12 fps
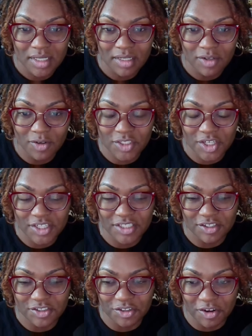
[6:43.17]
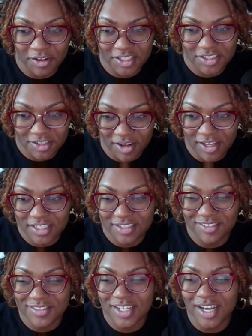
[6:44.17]
Lord Chainsaw, strongest.
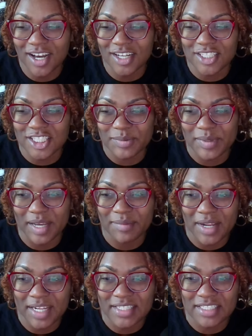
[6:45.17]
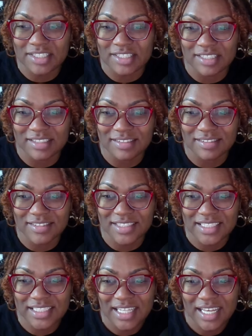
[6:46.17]
Don't touch me. I'm not into dudes.
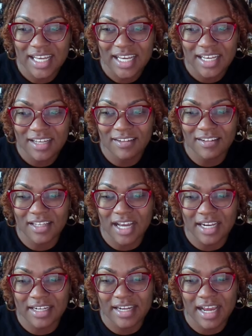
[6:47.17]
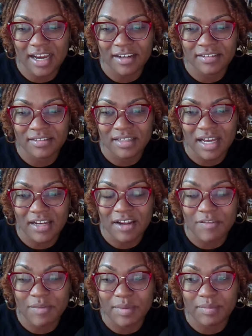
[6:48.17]
You look kind of down. I've
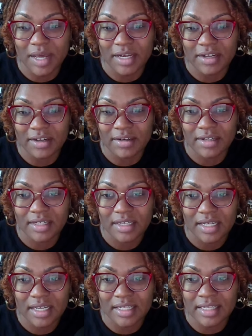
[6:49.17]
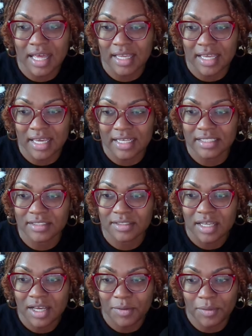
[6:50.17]
never been better. In that case,
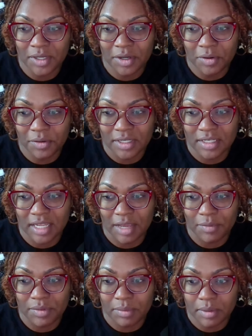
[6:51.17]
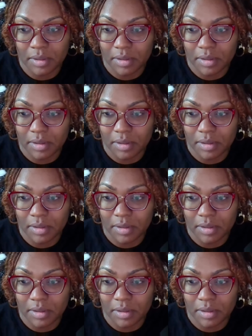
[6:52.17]
want to go on a date with me?